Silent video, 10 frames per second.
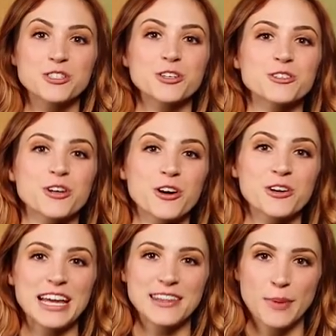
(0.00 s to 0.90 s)
it's your
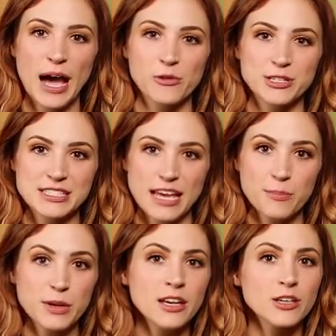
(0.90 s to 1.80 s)
turn in the power
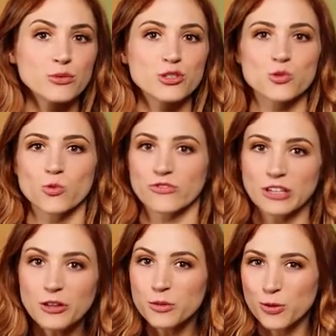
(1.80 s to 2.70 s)
step, you just
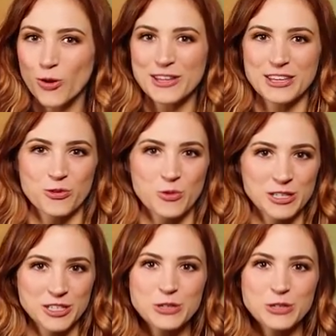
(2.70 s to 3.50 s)
reveal the ploy that you want to